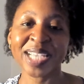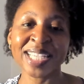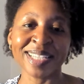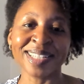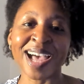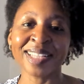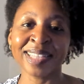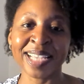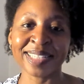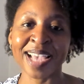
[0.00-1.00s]
It's a lot
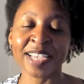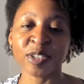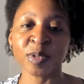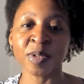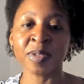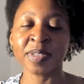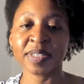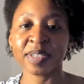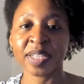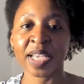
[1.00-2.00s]
less high
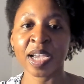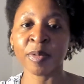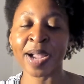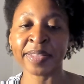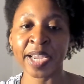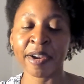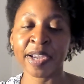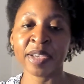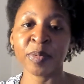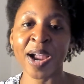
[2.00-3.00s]
schools around the
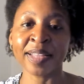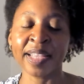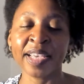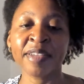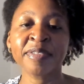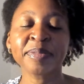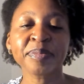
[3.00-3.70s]
area where I live.